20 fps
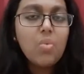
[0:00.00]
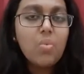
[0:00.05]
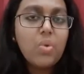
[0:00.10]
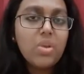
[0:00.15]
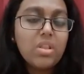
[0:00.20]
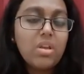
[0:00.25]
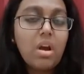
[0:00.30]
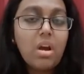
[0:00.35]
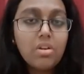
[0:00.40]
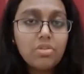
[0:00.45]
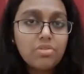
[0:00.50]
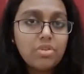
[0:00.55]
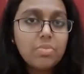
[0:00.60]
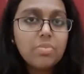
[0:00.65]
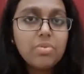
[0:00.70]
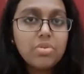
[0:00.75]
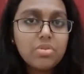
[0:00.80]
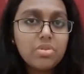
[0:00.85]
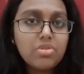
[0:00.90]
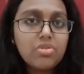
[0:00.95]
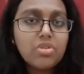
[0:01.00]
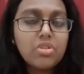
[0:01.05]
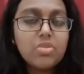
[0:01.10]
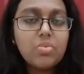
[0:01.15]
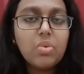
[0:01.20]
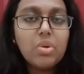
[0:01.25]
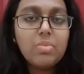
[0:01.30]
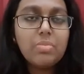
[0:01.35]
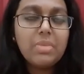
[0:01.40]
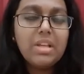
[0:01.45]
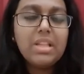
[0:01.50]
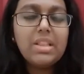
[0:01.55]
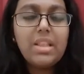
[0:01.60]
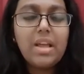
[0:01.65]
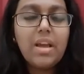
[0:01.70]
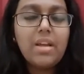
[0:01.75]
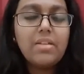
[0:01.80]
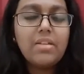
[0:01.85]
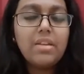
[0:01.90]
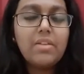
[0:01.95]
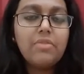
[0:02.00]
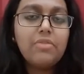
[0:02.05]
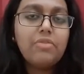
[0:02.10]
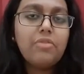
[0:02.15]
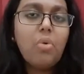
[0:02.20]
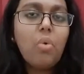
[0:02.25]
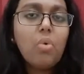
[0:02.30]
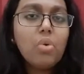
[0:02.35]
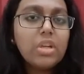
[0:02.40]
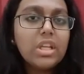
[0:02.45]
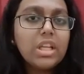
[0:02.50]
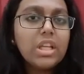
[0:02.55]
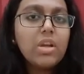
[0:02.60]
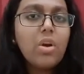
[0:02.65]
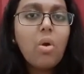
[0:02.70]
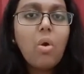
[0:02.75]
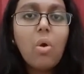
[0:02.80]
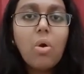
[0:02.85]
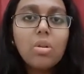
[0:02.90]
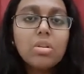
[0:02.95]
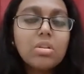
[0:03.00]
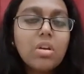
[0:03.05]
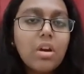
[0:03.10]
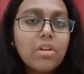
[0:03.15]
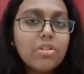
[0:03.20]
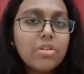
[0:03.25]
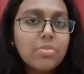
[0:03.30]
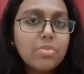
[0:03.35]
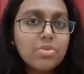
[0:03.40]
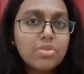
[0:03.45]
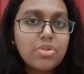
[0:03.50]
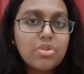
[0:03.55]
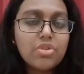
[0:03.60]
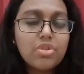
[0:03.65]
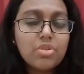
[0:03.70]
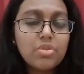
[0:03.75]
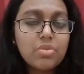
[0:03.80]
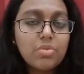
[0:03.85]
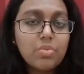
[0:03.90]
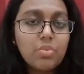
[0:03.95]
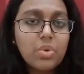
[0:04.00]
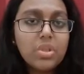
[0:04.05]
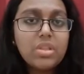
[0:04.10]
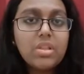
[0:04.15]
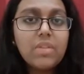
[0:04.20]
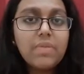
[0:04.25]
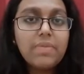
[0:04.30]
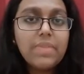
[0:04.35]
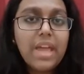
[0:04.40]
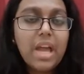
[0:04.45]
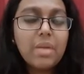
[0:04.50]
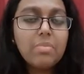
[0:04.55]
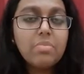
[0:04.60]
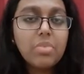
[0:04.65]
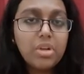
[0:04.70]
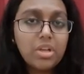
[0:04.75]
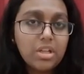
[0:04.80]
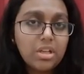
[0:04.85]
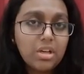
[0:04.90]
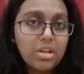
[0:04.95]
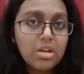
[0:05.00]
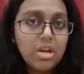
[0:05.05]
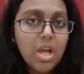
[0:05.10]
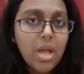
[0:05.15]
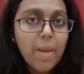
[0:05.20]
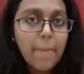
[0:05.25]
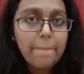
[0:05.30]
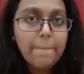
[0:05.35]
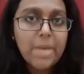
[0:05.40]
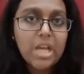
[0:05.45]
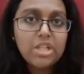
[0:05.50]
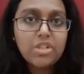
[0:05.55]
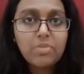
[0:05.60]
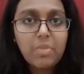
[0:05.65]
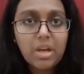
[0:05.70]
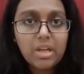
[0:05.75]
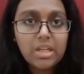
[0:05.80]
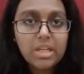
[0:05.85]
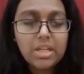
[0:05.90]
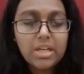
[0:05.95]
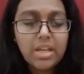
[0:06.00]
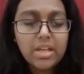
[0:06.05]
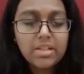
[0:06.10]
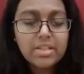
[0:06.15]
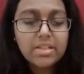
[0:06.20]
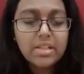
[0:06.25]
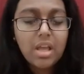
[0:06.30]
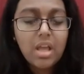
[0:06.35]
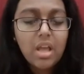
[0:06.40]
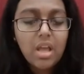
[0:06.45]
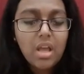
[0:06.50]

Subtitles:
100 positions would mean that they're holding all the 100 positions within that particular benchmark index.